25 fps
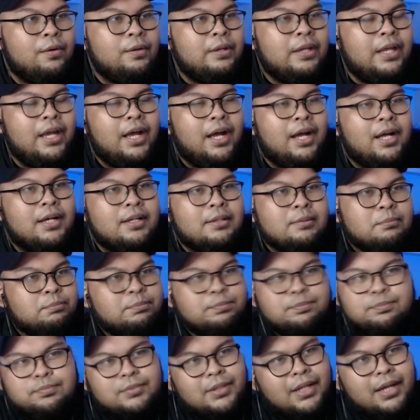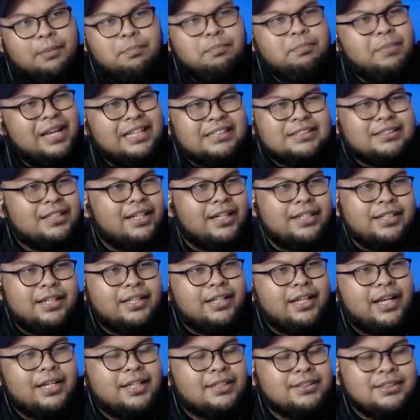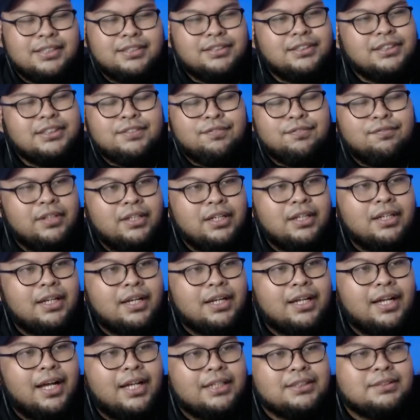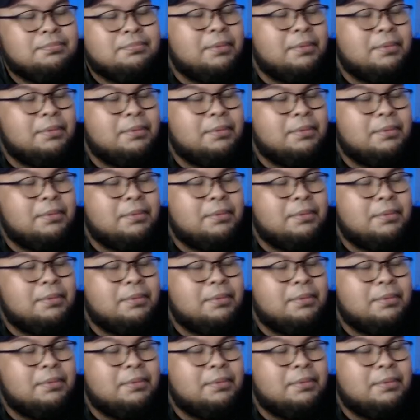they are like baseline attackers, they're just vanilla cards,